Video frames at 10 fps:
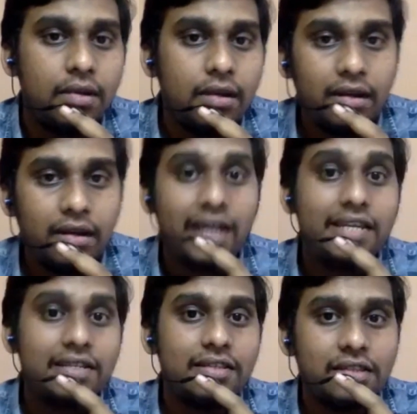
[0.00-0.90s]

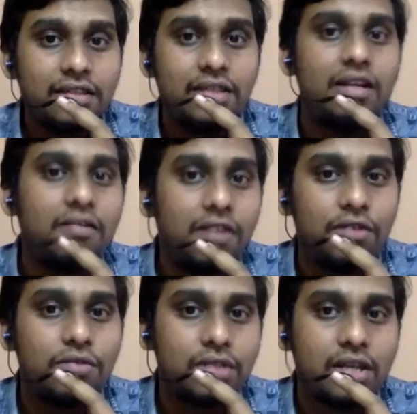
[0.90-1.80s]
Rise in the sea level
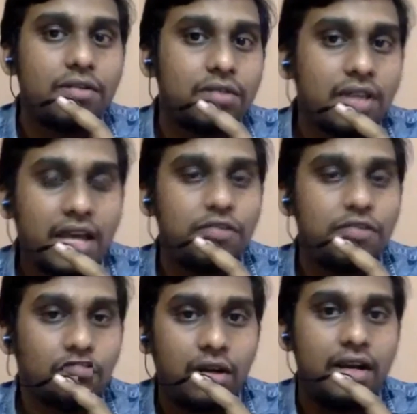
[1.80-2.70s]
due to cyclones. As we
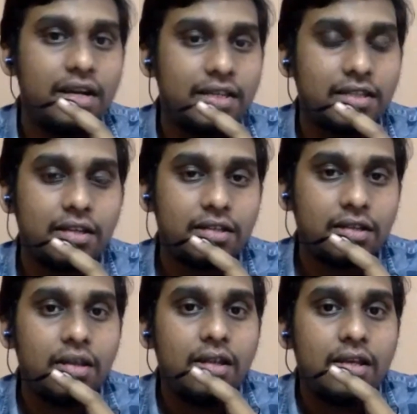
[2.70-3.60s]
have already discussed,
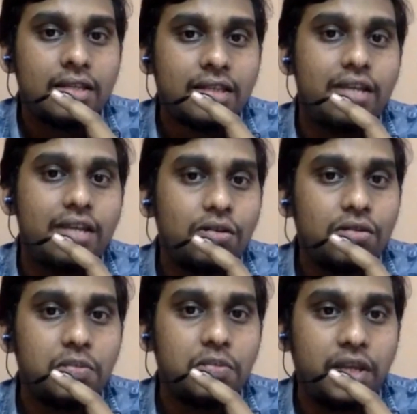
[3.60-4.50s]

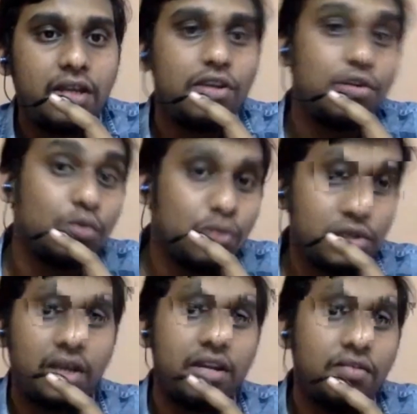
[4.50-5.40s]
cyclones bring huge
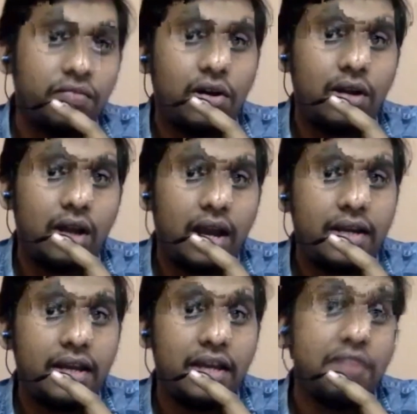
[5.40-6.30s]
rainfall
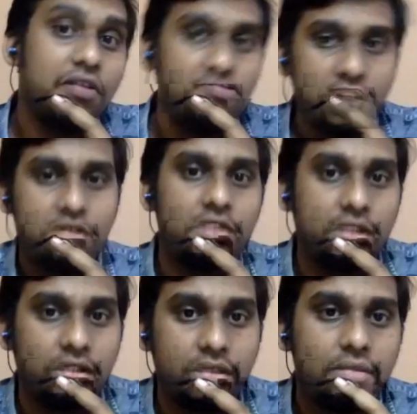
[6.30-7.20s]
and heavy winds with
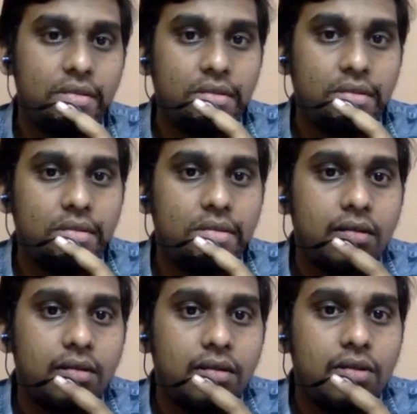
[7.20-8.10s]
it.
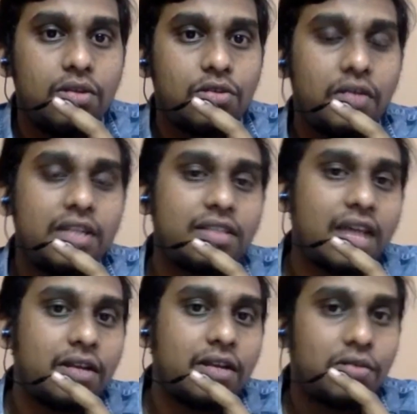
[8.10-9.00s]
So when
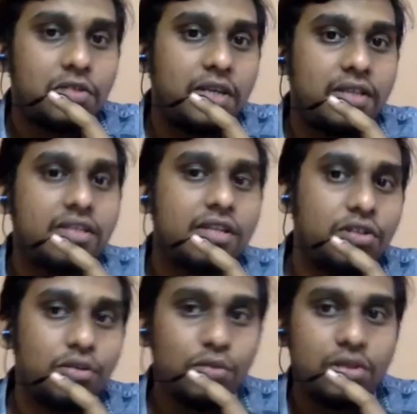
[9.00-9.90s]
cyclones bring such
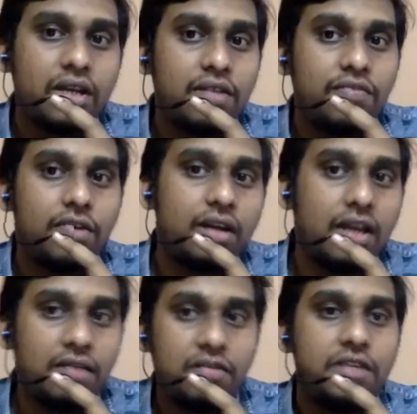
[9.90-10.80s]
huge rainfall and
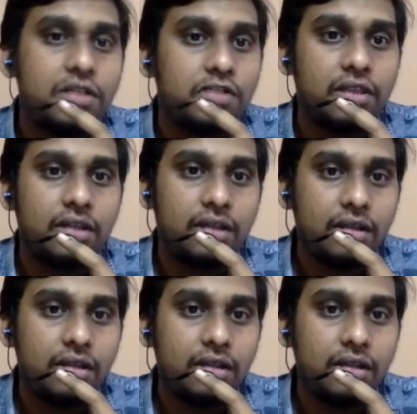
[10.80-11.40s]
heavy winds with it,